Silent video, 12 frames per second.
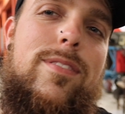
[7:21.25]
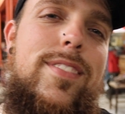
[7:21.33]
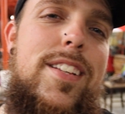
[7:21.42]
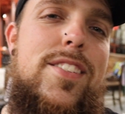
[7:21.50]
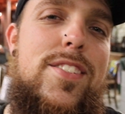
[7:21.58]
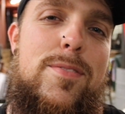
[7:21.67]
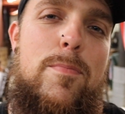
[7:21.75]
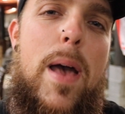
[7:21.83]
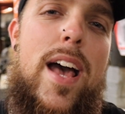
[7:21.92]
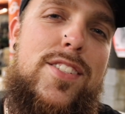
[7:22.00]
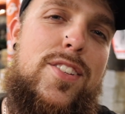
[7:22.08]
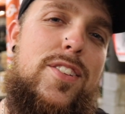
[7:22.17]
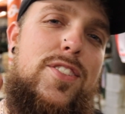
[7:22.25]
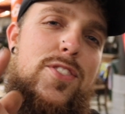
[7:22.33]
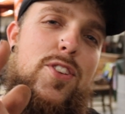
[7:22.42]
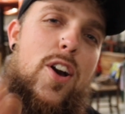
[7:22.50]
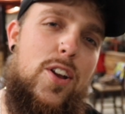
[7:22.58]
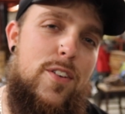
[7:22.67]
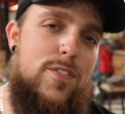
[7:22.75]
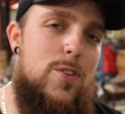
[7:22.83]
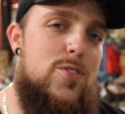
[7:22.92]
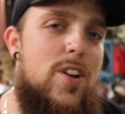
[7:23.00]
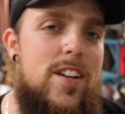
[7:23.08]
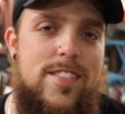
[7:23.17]
This is past Hudson talking to
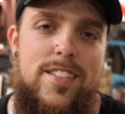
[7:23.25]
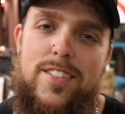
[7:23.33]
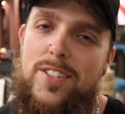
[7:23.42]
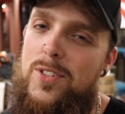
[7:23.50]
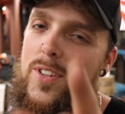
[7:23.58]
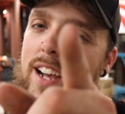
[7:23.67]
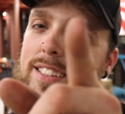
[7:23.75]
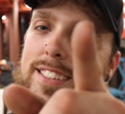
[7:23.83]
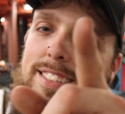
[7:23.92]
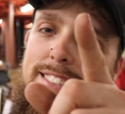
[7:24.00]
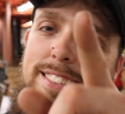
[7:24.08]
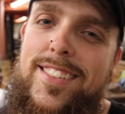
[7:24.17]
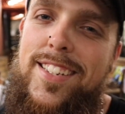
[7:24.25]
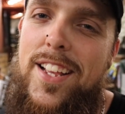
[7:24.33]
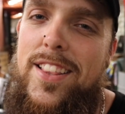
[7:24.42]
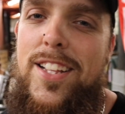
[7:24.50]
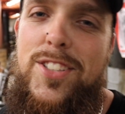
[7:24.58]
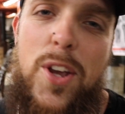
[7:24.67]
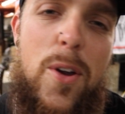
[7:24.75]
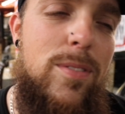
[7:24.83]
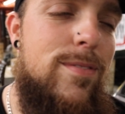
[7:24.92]
future Hudson. You got this. Let's go.